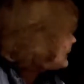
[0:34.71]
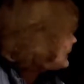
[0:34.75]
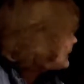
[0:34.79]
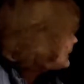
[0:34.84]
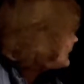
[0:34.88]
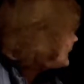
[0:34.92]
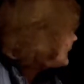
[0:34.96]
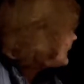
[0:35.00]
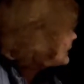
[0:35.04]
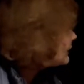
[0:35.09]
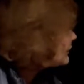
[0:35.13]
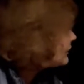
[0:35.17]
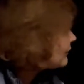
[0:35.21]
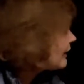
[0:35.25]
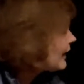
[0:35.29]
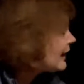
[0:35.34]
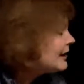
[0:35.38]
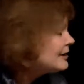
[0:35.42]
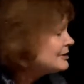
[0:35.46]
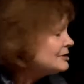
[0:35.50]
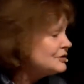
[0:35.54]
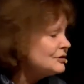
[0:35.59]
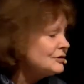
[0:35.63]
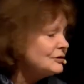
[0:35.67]
It, it
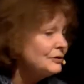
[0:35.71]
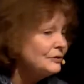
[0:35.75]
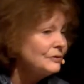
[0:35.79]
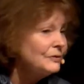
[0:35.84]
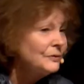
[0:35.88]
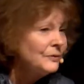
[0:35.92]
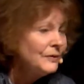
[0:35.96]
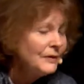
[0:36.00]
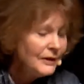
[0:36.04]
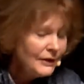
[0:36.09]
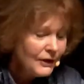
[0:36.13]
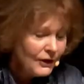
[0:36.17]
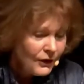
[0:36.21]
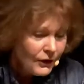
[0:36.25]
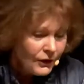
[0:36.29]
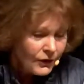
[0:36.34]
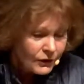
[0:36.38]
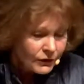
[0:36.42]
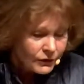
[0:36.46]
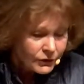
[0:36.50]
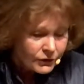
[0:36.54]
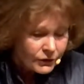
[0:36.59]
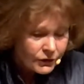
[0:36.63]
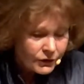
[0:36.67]
led to
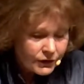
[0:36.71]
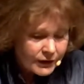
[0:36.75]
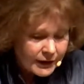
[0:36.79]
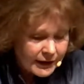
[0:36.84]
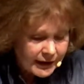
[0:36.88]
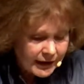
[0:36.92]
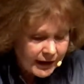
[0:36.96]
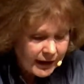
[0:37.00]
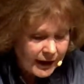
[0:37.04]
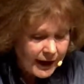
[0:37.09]
looking